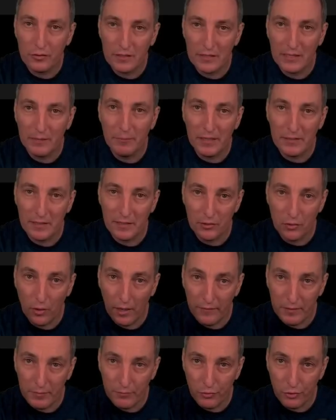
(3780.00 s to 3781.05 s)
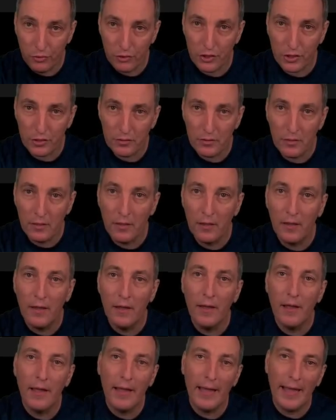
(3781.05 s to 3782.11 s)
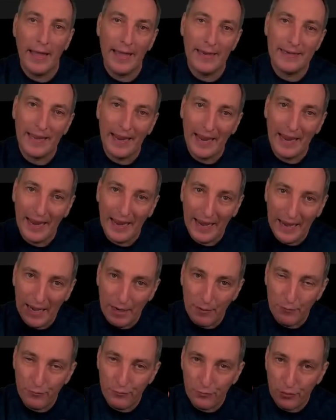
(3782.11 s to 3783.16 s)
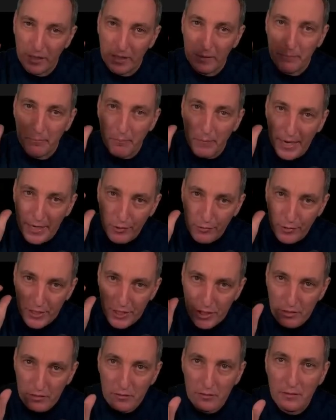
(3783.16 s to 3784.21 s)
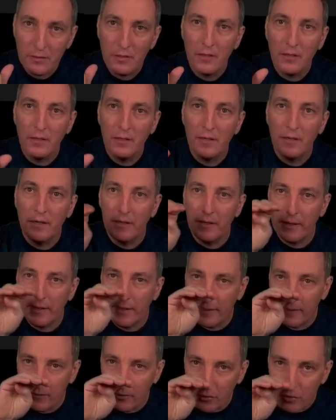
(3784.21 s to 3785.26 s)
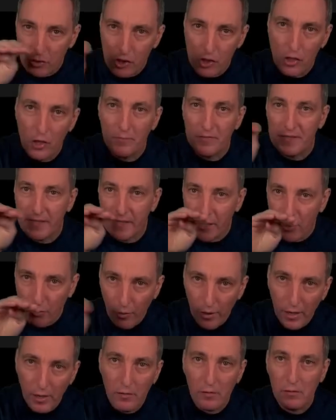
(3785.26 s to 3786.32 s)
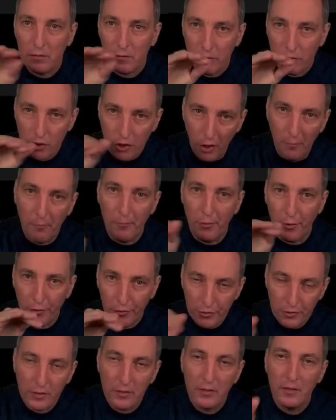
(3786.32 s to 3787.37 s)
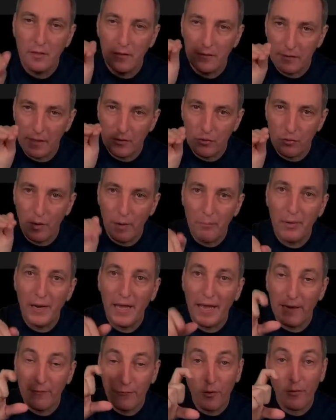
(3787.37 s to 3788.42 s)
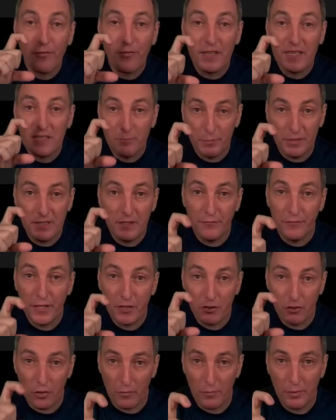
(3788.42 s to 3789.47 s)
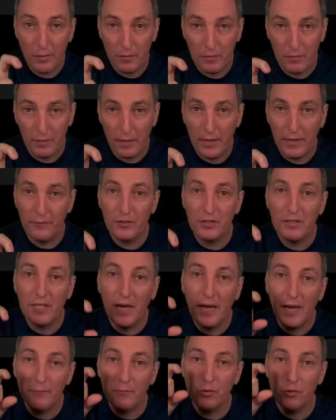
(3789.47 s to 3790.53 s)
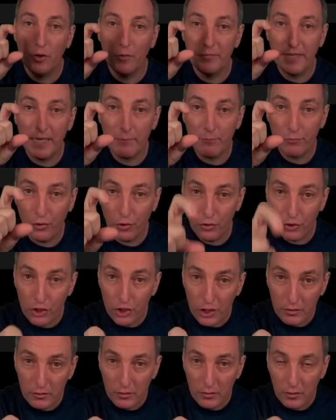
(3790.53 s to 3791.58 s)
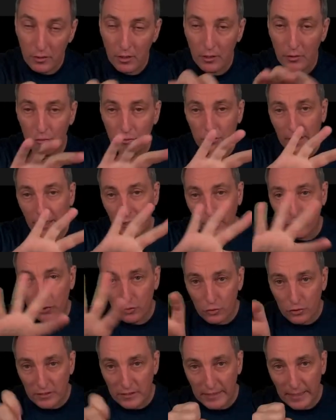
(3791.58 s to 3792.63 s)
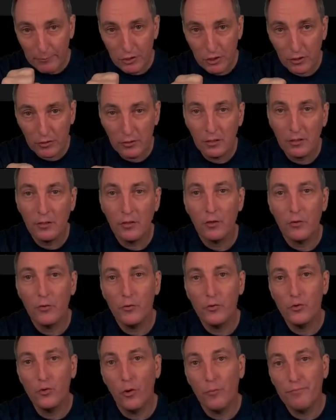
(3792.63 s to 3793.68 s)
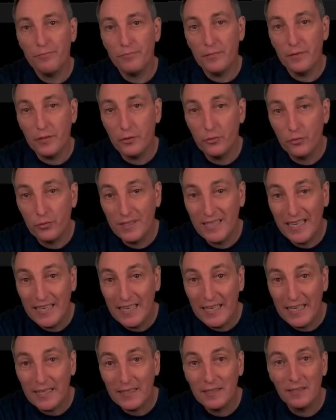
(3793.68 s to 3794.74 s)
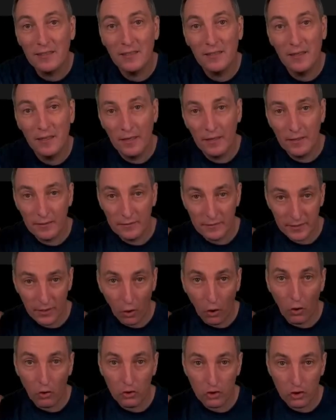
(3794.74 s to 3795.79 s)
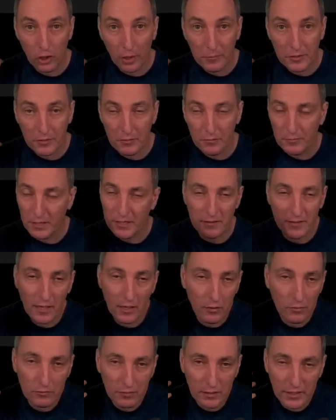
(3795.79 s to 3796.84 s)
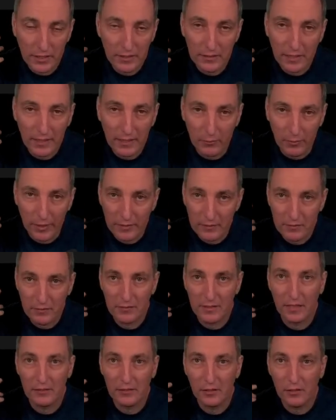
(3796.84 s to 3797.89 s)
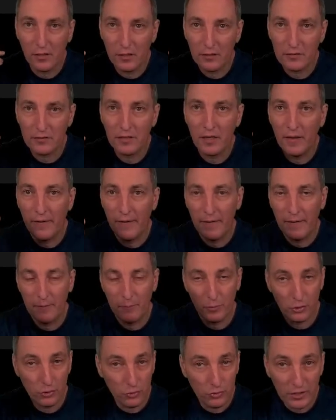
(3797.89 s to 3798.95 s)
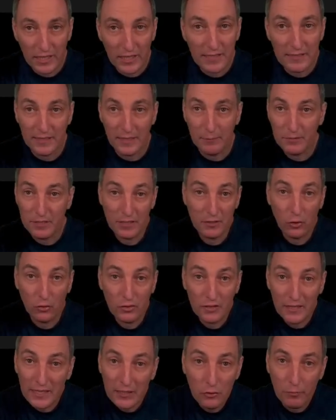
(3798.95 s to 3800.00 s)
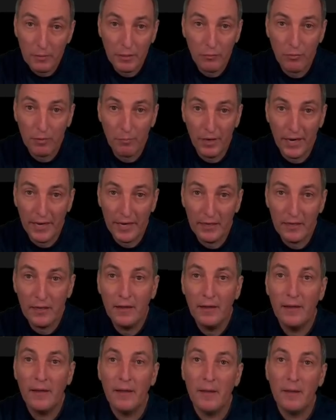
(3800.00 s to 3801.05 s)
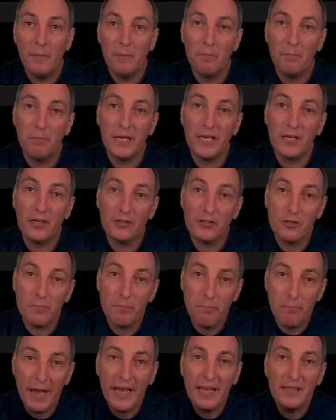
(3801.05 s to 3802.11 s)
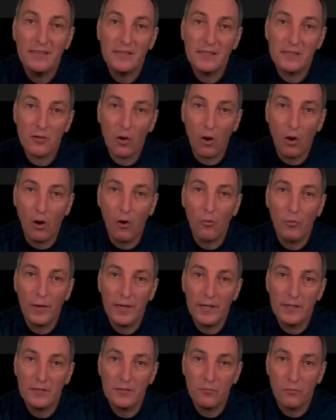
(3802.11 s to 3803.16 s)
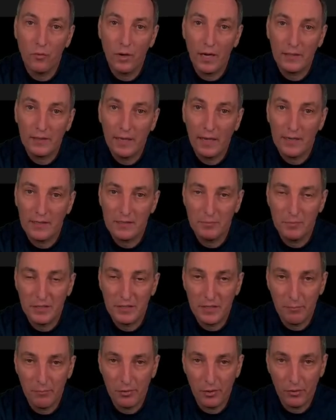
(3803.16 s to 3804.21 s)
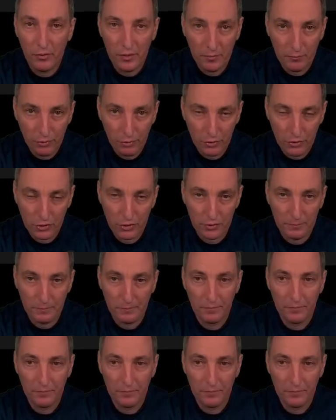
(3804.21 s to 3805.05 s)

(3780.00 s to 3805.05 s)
schemas that you have in production, and every migration is a job SQL numbered that you apply for this specific job. And every time you update production, you take a new snapshot, you delete the old jobs because they're on Git anyway, so they're not lost. But you delete them, they don't need to be replayed because the base is always what has been deployed in production.